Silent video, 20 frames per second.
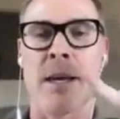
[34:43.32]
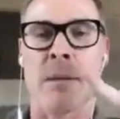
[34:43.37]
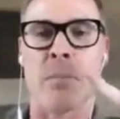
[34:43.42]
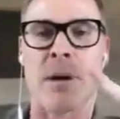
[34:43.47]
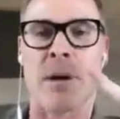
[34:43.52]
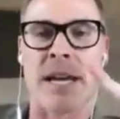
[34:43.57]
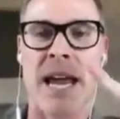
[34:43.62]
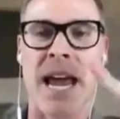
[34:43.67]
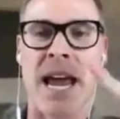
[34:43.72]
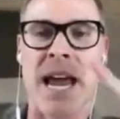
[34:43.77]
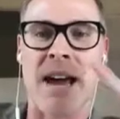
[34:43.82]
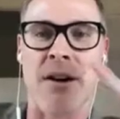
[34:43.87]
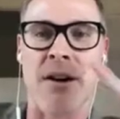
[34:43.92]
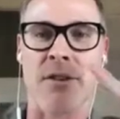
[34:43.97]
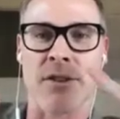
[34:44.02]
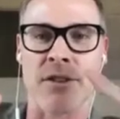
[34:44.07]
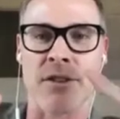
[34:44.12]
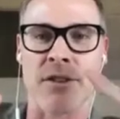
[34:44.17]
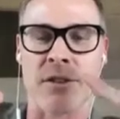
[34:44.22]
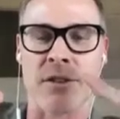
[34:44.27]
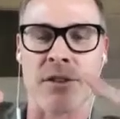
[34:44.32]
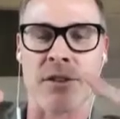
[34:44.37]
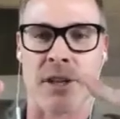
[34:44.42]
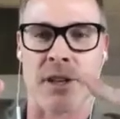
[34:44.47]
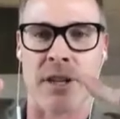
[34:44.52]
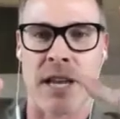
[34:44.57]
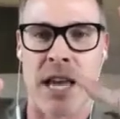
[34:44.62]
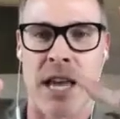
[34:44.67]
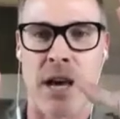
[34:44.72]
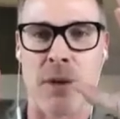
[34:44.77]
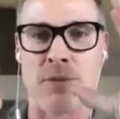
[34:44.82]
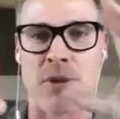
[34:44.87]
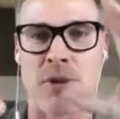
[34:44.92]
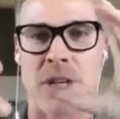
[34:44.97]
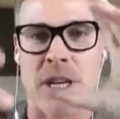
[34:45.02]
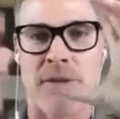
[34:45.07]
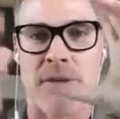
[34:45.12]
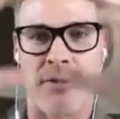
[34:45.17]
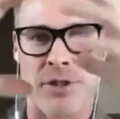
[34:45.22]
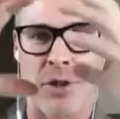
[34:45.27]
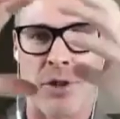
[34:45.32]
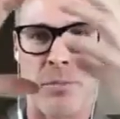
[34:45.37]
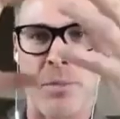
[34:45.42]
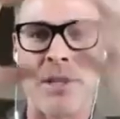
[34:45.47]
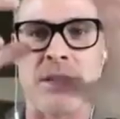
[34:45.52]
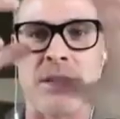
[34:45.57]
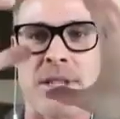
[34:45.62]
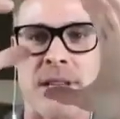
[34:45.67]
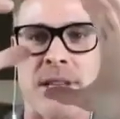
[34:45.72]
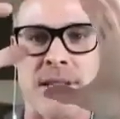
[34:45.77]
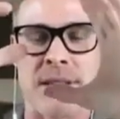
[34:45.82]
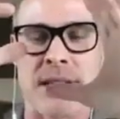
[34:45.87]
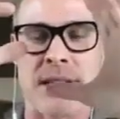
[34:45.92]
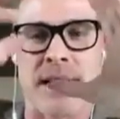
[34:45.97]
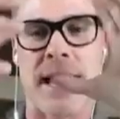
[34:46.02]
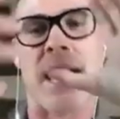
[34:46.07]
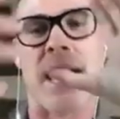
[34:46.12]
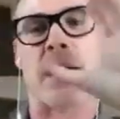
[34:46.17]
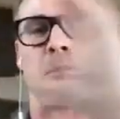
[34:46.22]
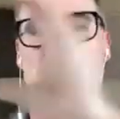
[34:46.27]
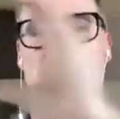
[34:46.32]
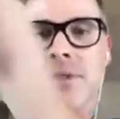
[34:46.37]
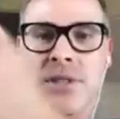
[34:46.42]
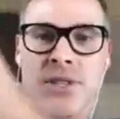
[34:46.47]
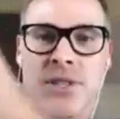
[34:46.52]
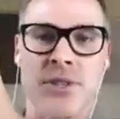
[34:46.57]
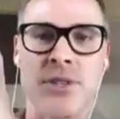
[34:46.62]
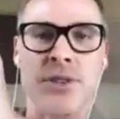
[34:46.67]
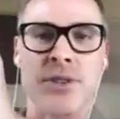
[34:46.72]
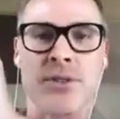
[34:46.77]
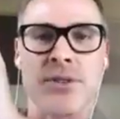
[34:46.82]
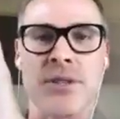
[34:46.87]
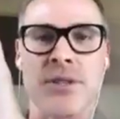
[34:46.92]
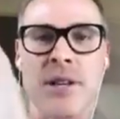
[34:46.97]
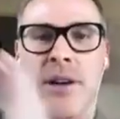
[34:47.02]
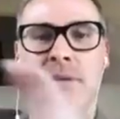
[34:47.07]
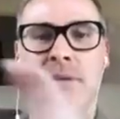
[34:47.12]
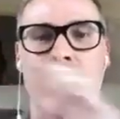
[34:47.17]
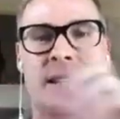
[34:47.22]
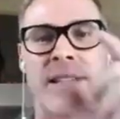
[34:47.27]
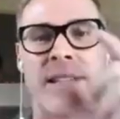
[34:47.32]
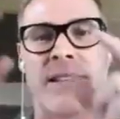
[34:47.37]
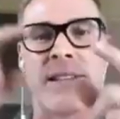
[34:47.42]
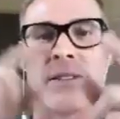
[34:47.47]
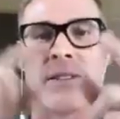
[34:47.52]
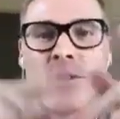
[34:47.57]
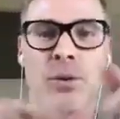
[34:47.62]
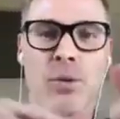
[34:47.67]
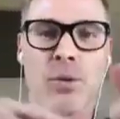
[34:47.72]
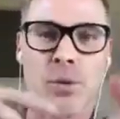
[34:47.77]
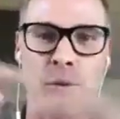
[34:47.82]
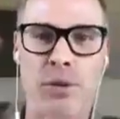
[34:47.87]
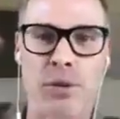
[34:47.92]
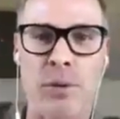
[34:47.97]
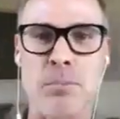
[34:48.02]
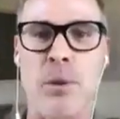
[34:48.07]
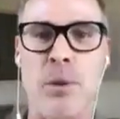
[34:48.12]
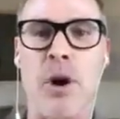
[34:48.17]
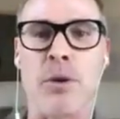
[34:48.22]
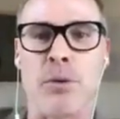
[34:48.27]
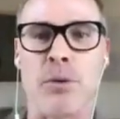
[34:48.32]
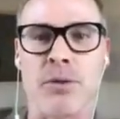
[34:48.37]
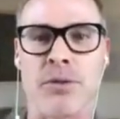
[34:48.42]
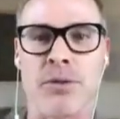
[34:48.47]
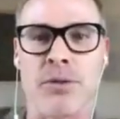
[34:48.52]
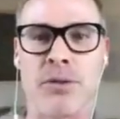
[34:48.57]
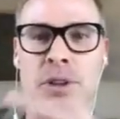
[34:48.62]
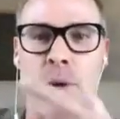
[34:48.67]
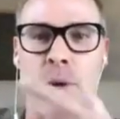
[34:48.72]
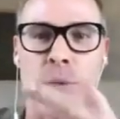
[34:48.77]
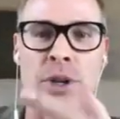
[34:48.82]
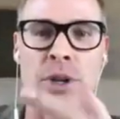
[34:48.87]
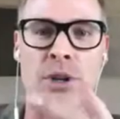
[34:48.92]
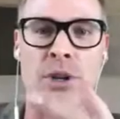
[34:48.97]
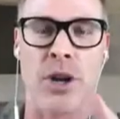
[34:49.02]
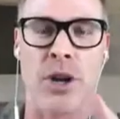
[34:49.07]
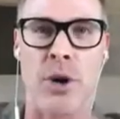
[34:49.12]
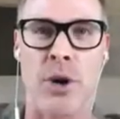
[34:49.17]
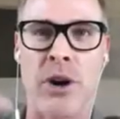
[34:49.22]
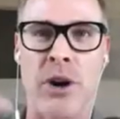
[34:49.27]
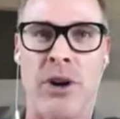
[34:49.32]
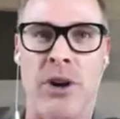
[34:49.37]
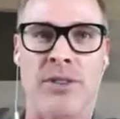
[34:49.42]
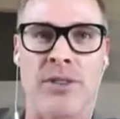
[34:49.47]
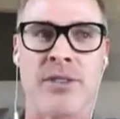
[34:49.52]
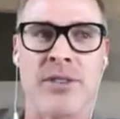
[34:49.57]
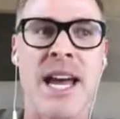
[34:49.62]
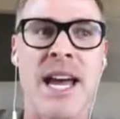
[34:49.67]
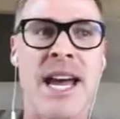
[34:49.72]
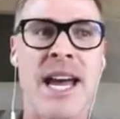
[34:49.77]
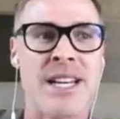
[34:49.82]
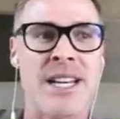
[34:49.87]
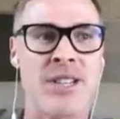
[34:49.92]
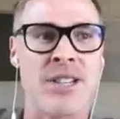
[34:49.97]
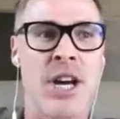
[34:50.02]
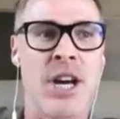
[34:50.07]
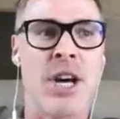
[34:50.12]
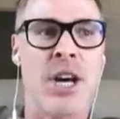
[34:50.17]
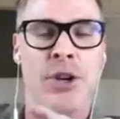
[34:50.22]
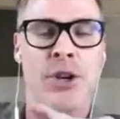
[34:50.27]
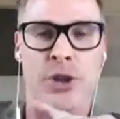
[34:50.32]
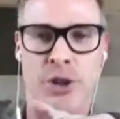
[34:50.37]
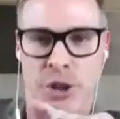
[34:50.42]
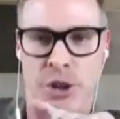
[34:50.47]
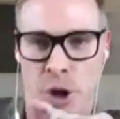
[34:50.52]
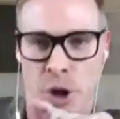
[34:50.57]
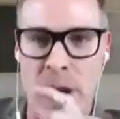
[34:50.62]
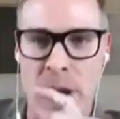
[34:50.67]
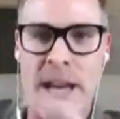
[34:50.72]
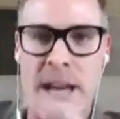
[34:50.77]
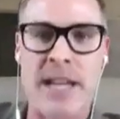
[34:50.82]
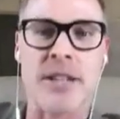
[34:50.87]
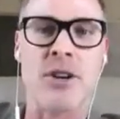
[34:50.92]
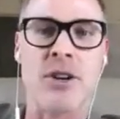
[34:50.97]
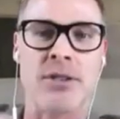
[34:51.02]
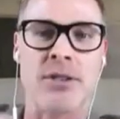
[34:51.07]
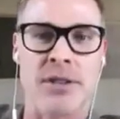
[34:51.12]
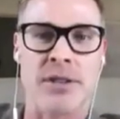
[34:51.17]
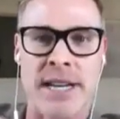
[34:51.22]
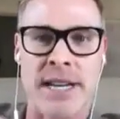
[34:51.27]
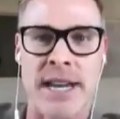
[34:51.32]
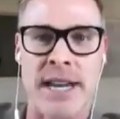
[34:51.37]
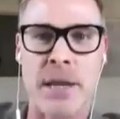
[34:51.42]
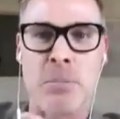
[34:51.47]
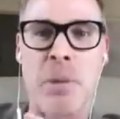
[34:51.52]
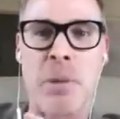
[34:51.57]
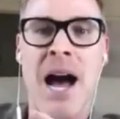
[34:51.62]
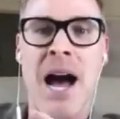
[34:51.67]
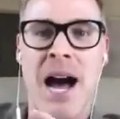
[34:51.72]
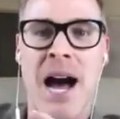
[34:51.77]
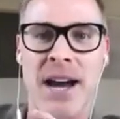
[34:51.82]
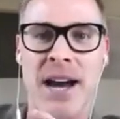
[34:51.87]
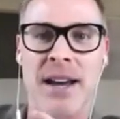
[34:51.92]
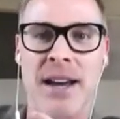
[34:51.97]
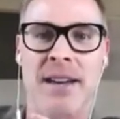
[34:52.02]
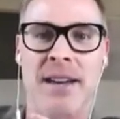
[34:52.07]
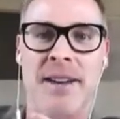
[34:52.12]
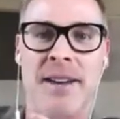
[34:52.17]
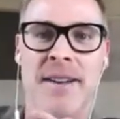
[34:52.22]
but how this helps you leverage your business and how to position yourself, and then the tools and models so that when you're going on stage, you know how to knock this out of the park.